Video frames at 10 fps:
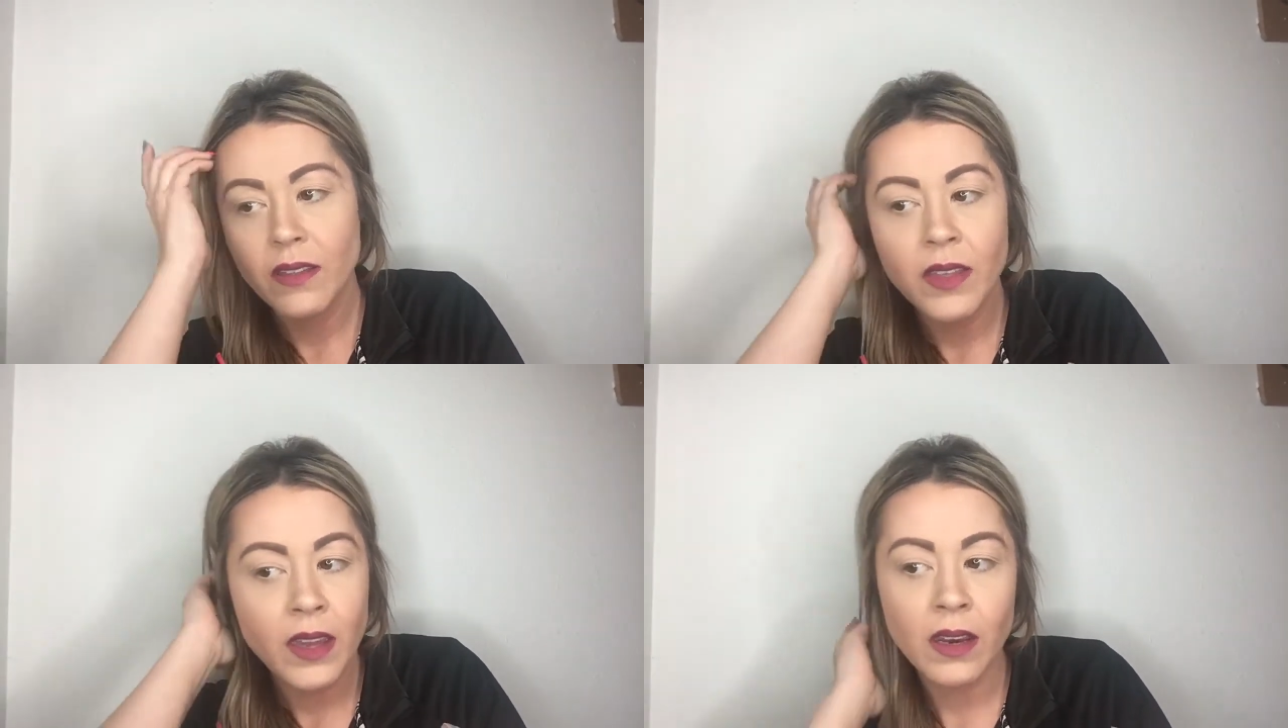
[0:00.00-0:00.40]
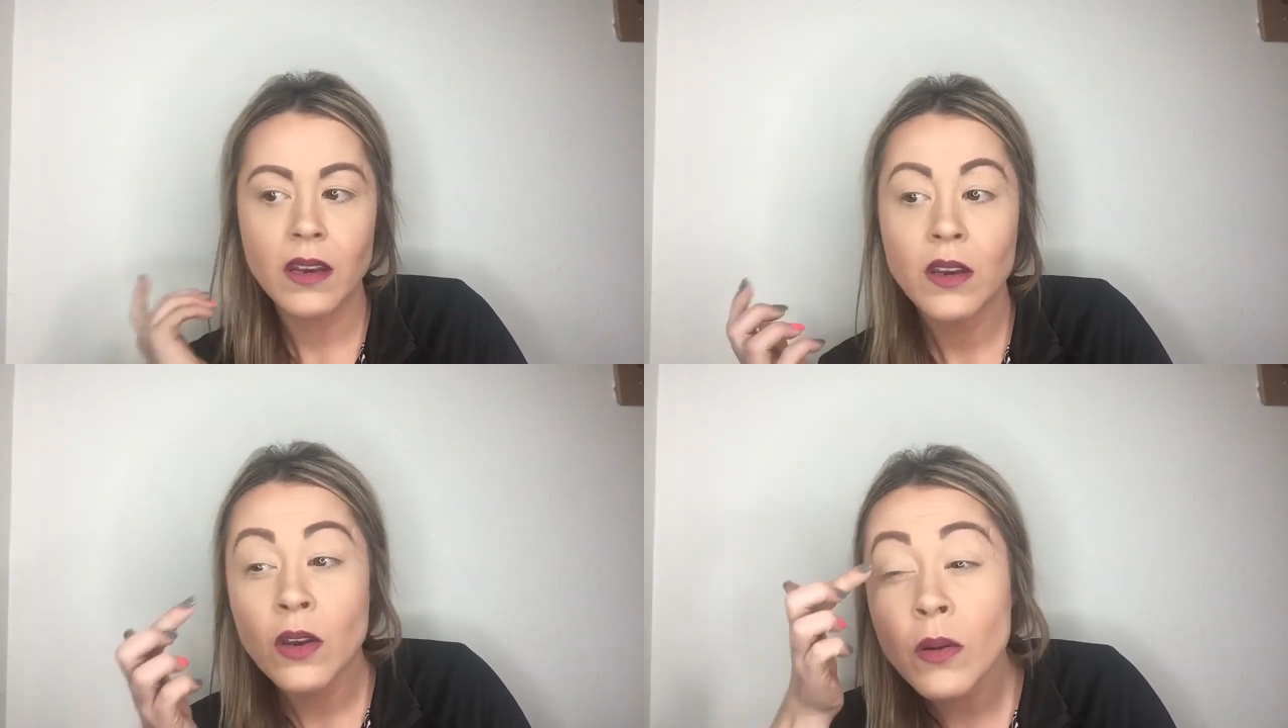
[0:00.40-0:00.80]
that
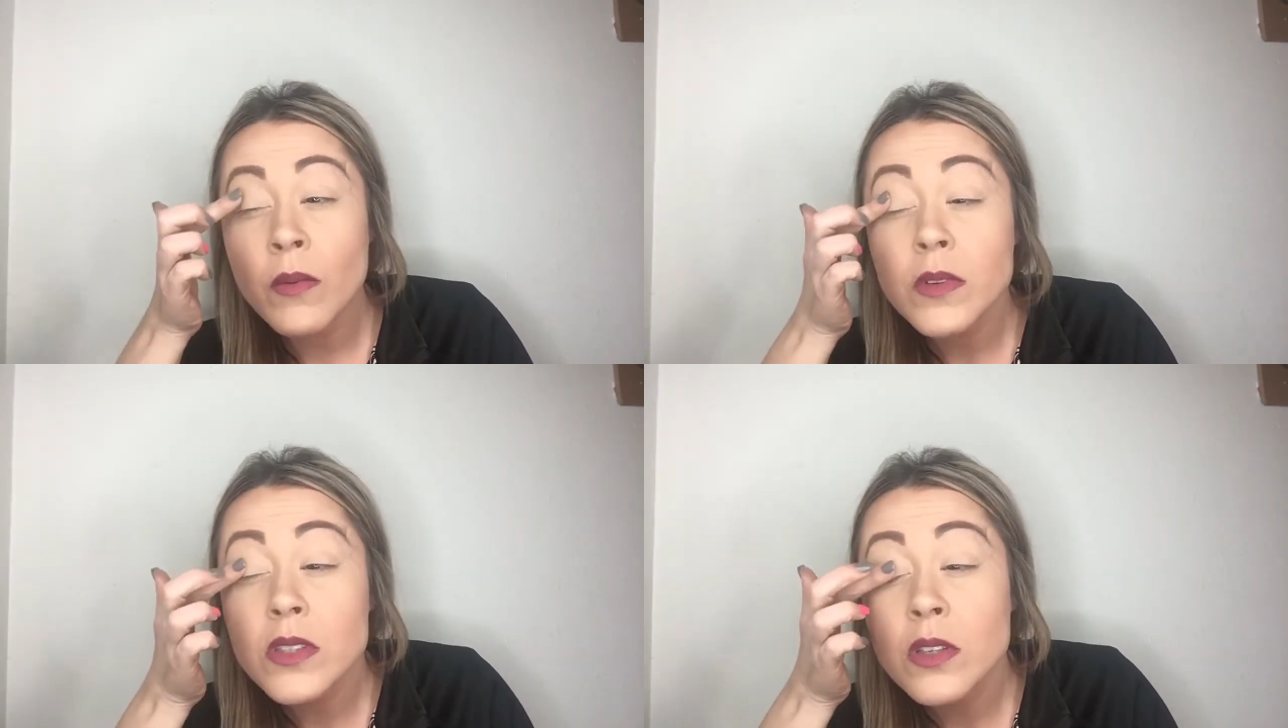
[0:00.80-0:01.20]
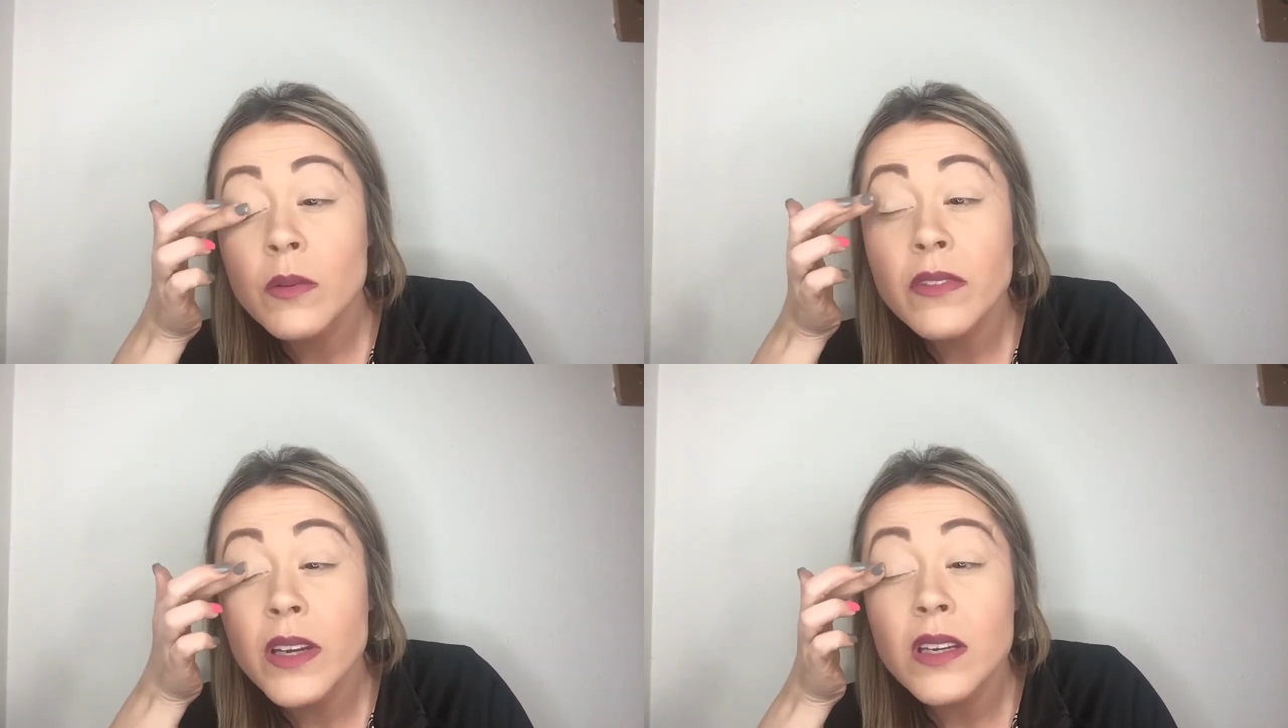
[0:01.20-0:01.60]
your
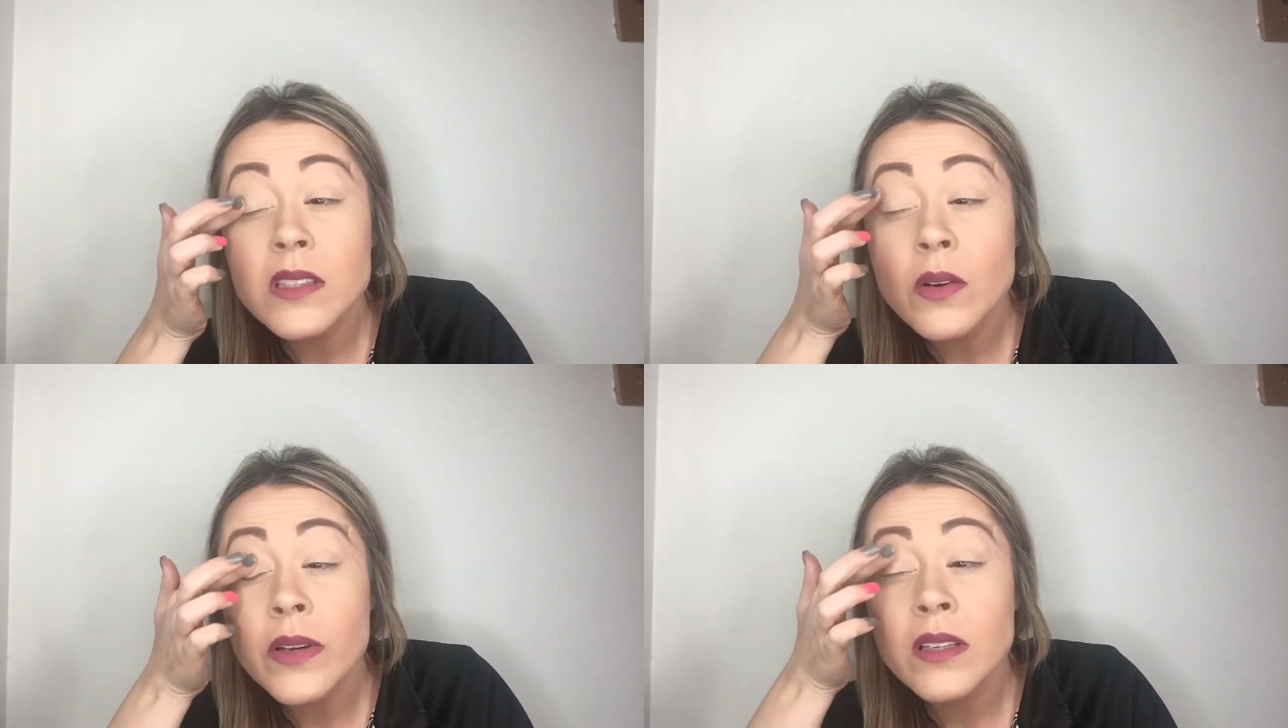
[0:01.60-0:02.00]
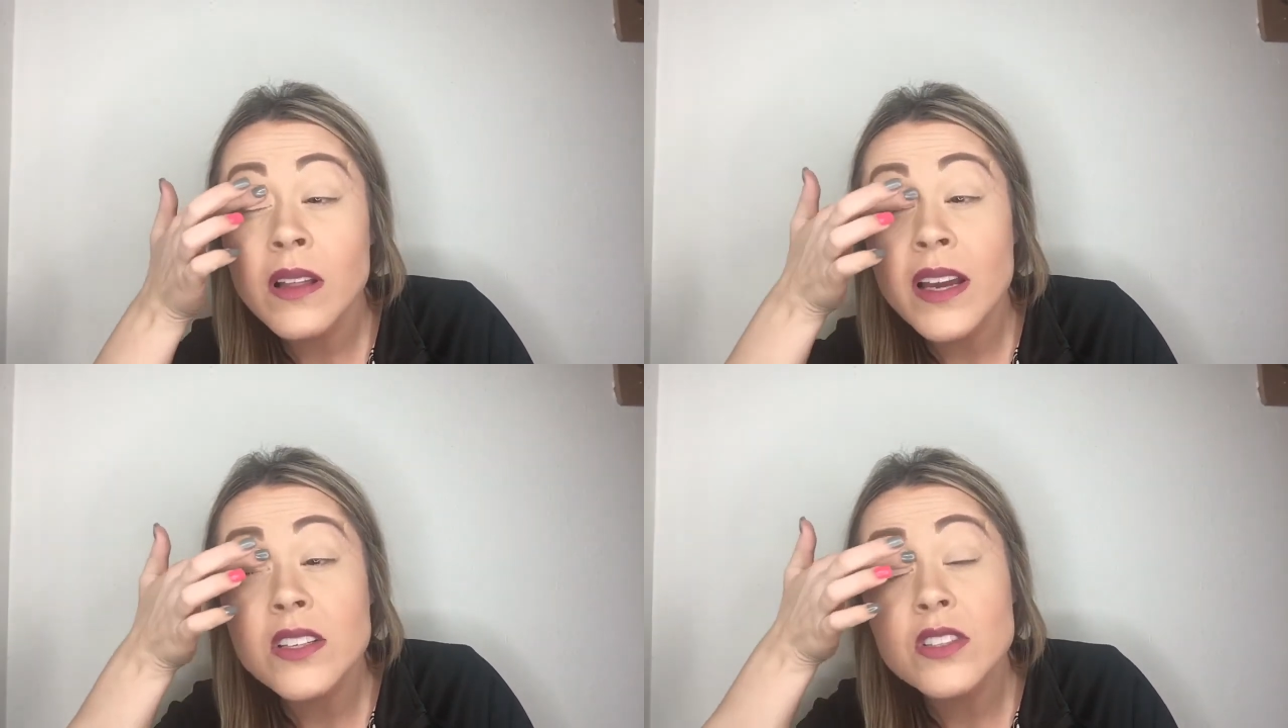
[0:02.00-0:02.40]
tube of it is going to
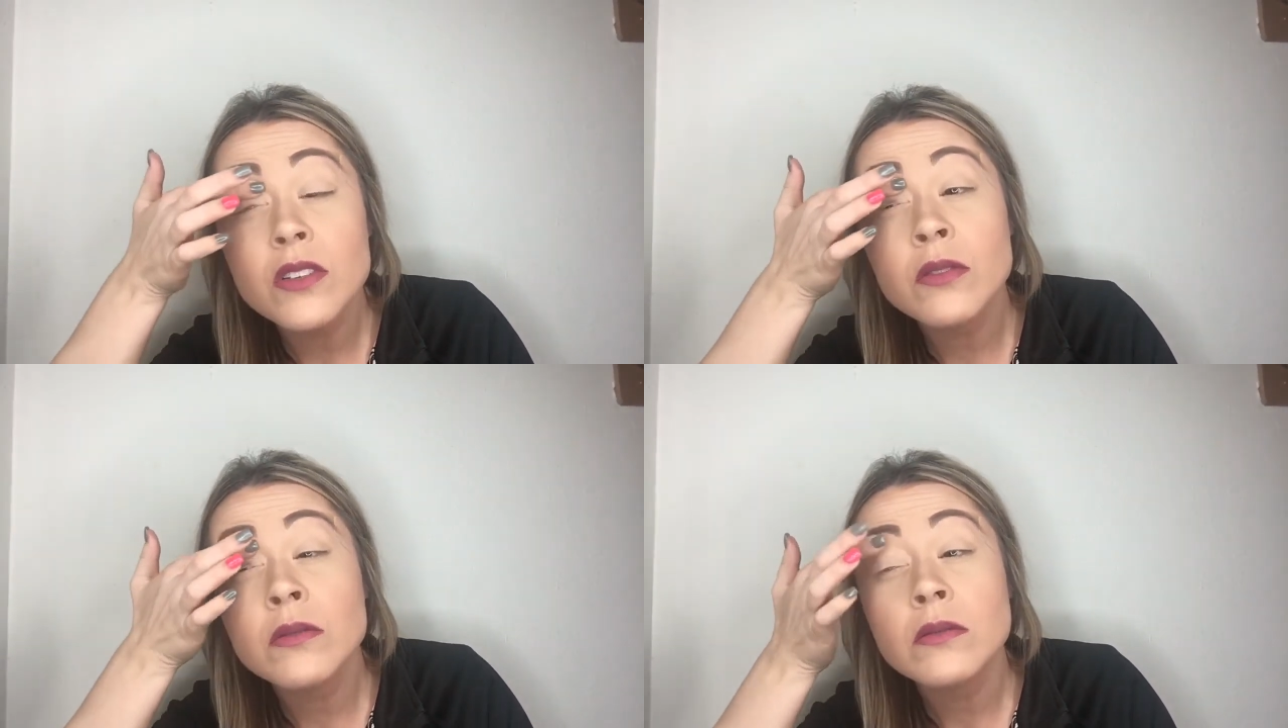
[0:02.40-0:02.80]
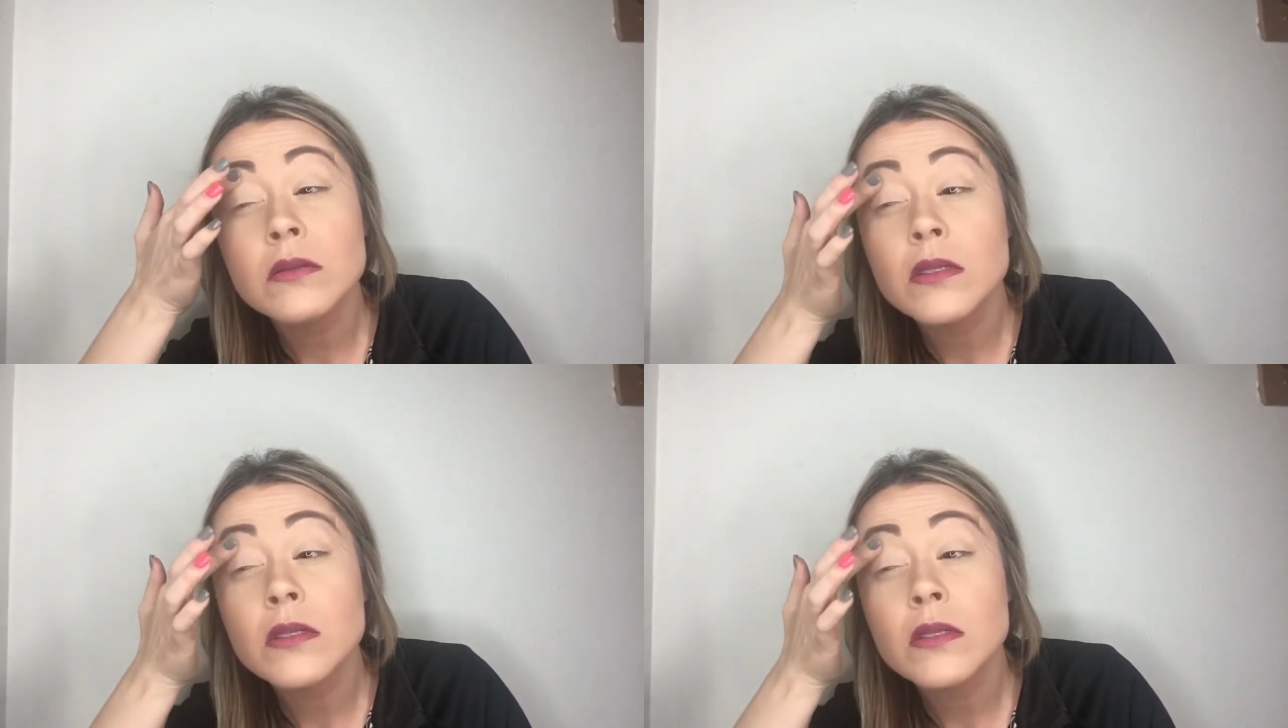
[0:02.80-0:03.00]
last you